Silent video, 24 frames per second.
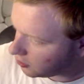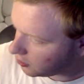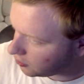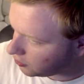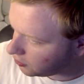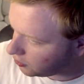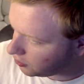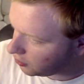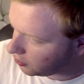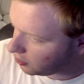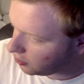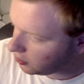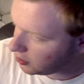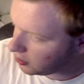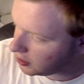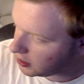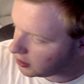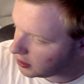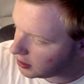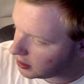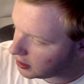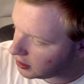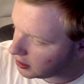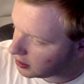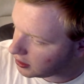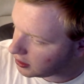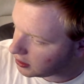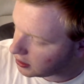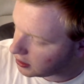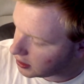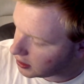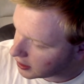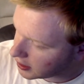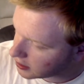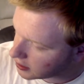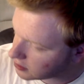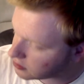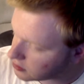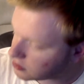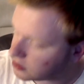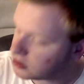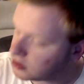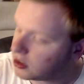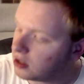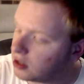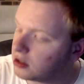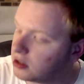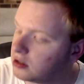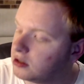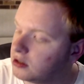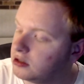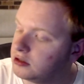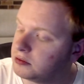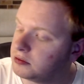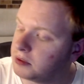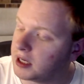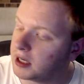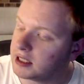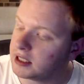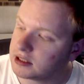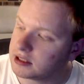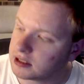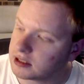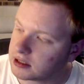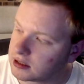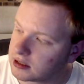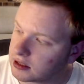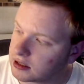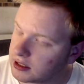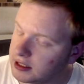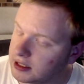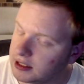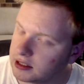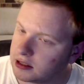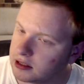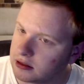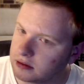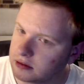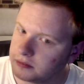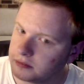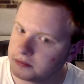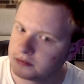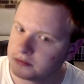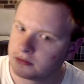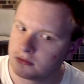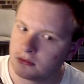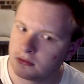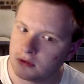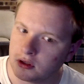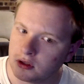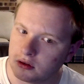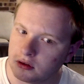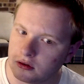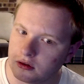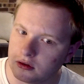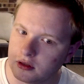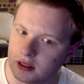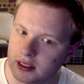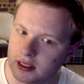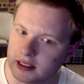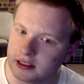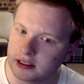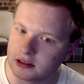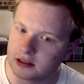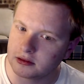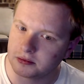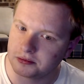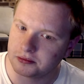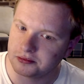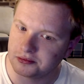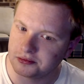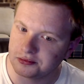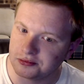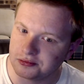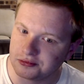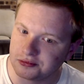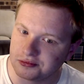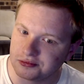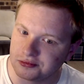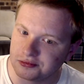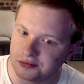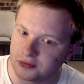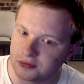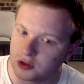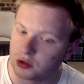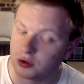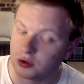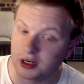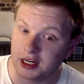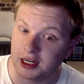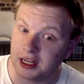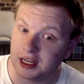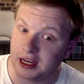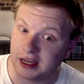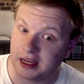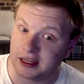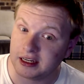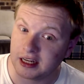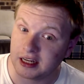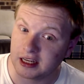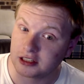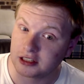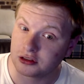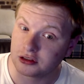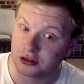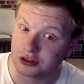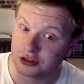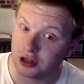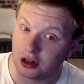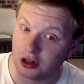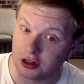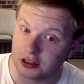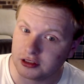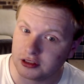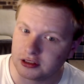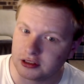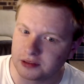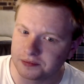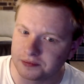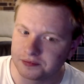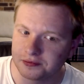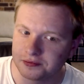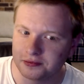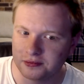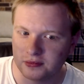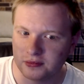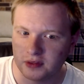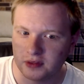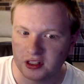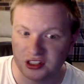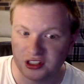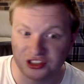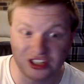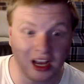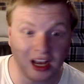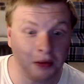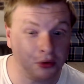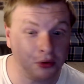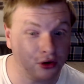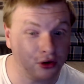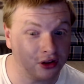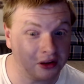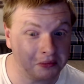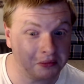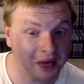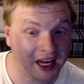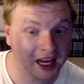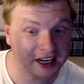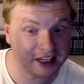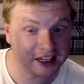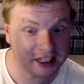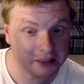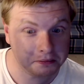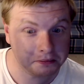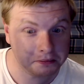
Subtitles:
$30 extra basically, or at least $28 extra. Double the money.